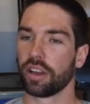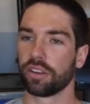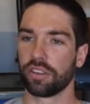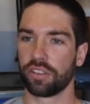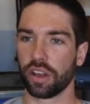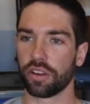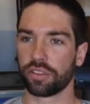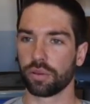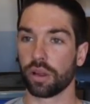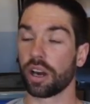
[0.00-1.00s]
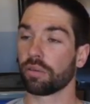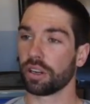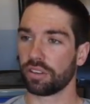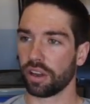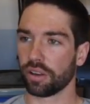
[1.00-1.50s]
She sells to a lot of
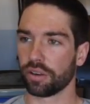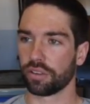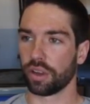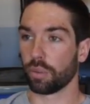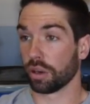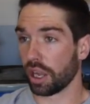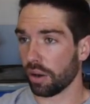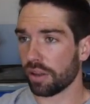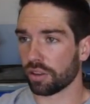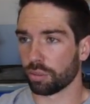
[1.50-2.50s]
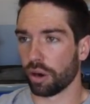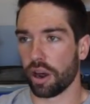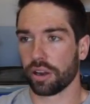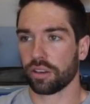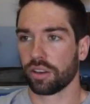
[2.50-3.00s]
retailers that would carry this
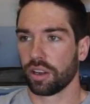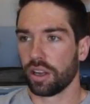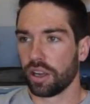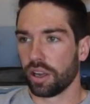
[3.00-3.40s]
product. Mm-hmm.